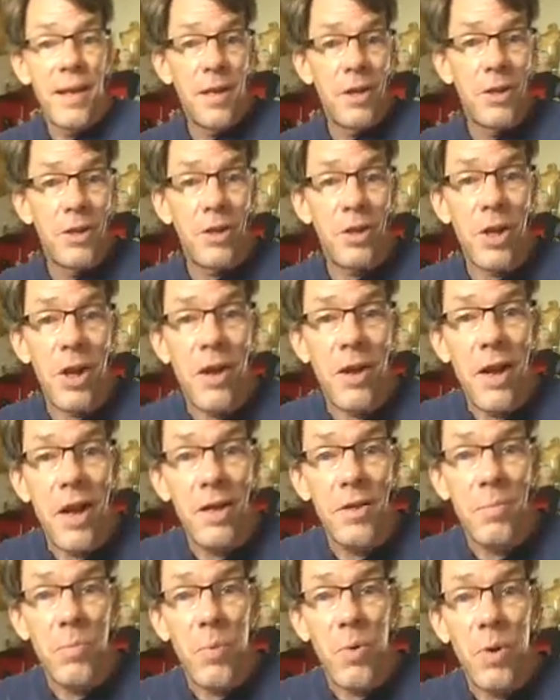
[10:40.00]
Sean
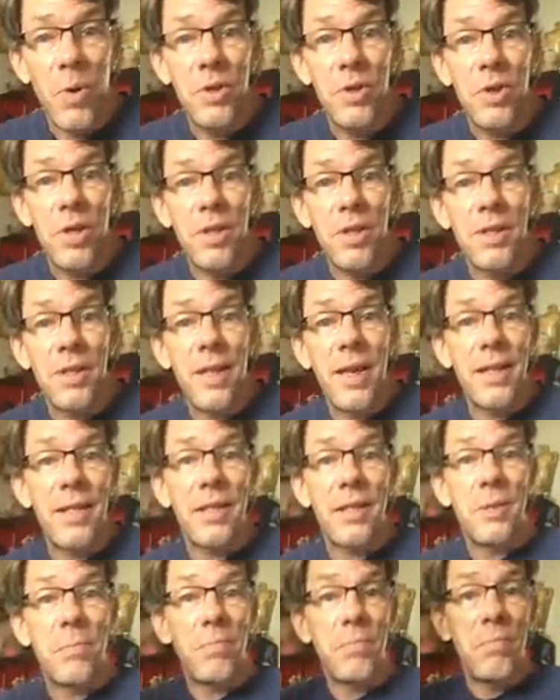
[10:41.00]
Osborne just
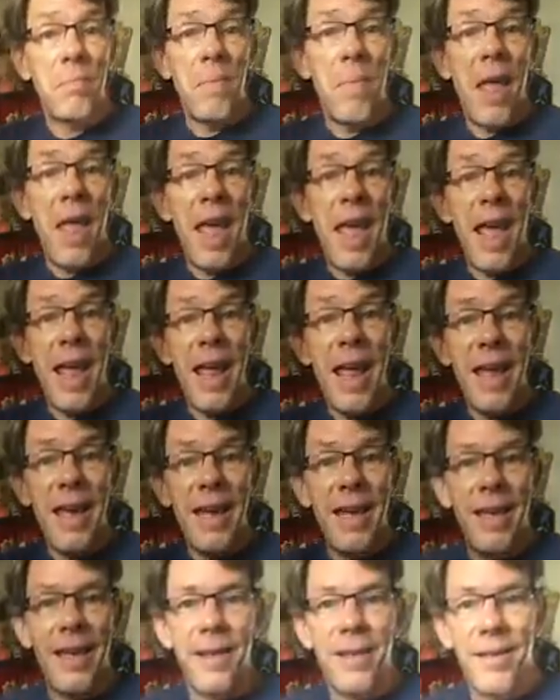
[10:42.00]
says,
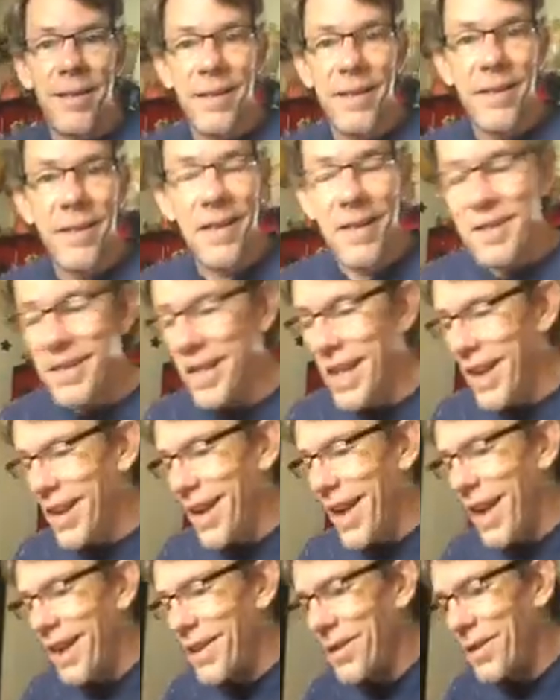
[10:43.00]
hey. Isn't that
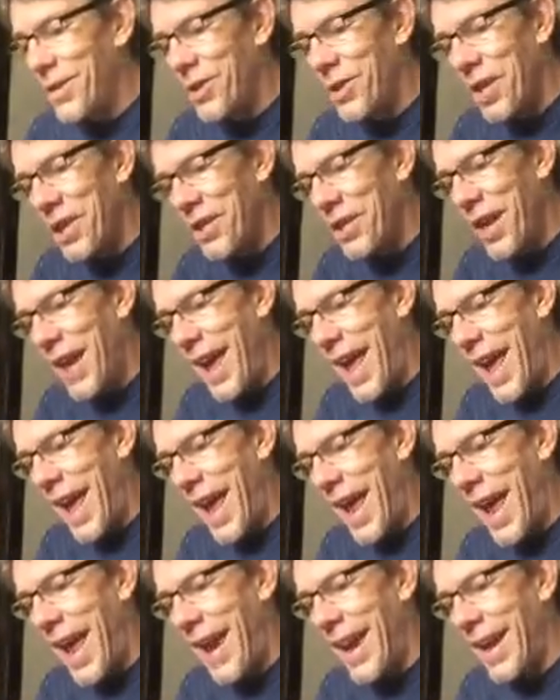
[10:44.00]
nice? Just
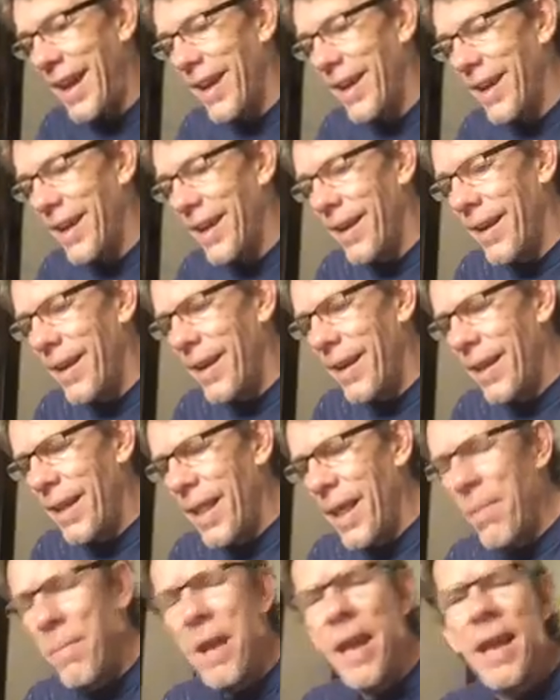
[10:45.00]
hey.
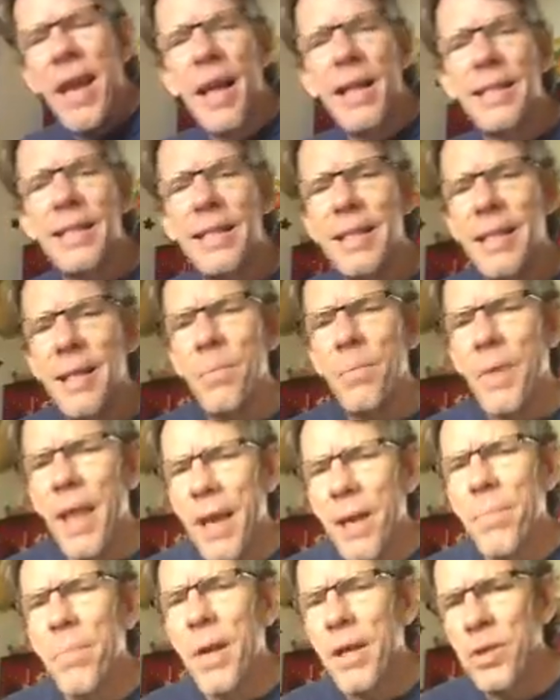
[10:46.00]
That may not seem
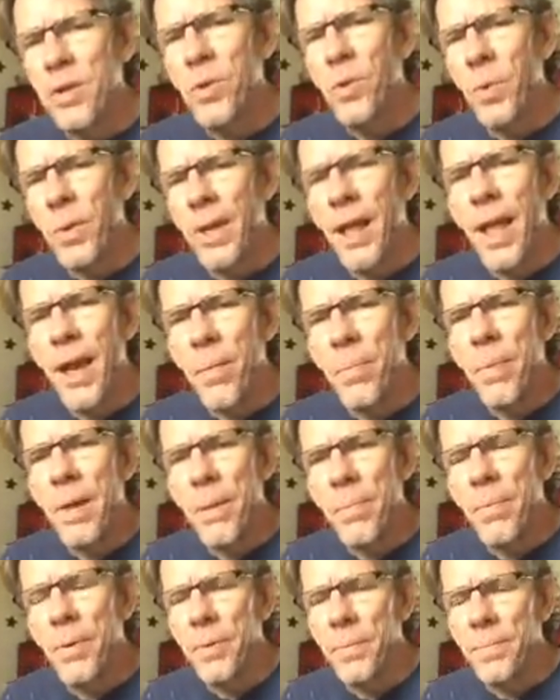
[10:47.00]
like much to a lot of
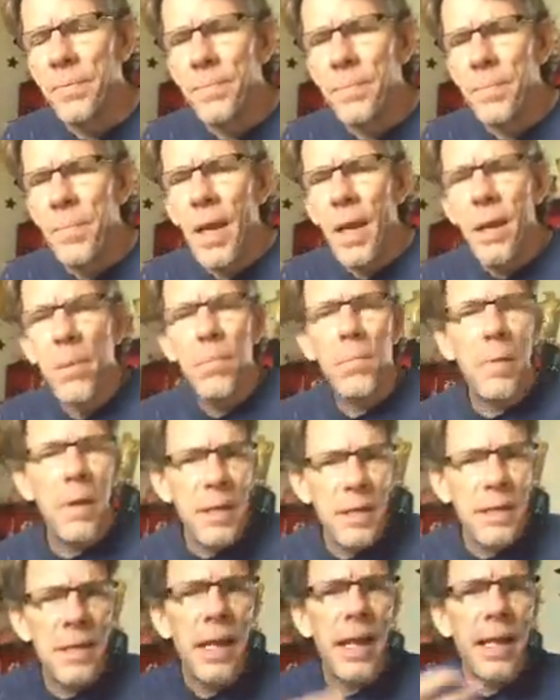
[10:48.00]
people, but
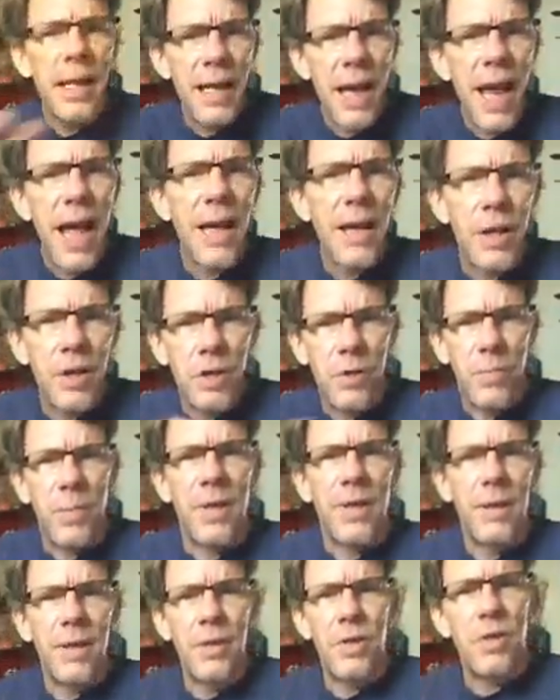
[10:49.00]
it's an acknowledgement.
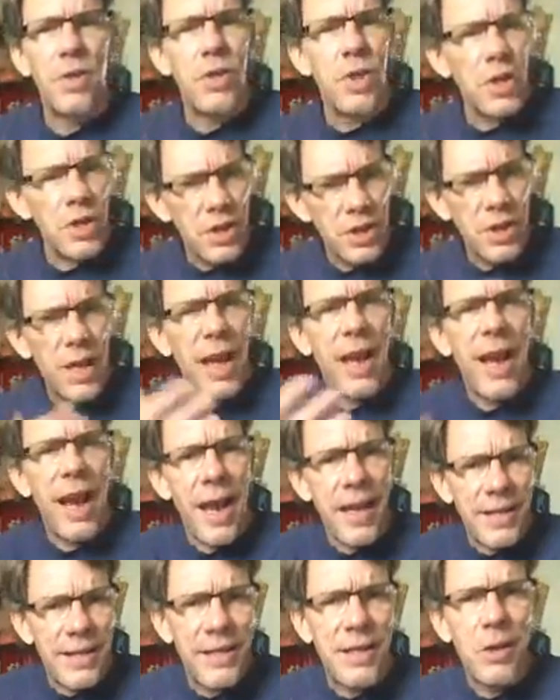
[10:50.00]
It's just saying I
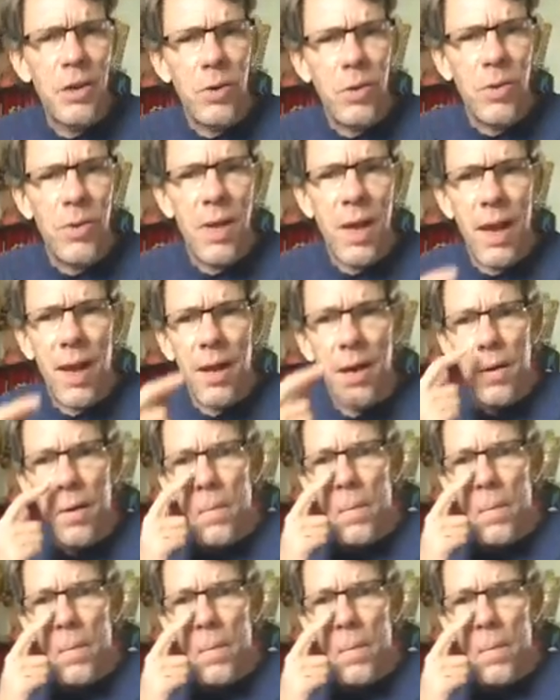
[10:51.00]
see you there.